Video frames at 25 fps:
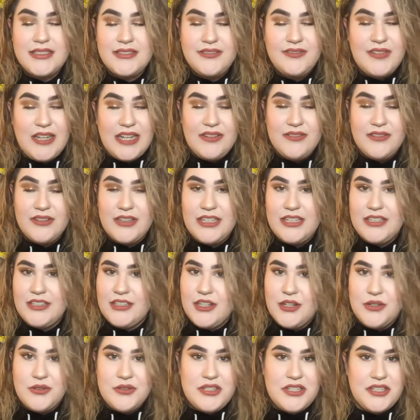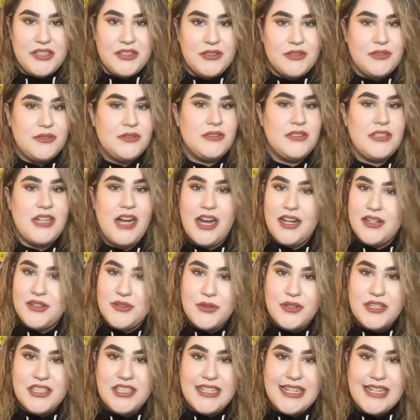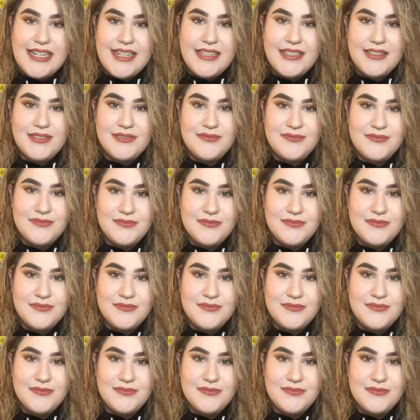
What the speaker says: favorite go-to contour shade.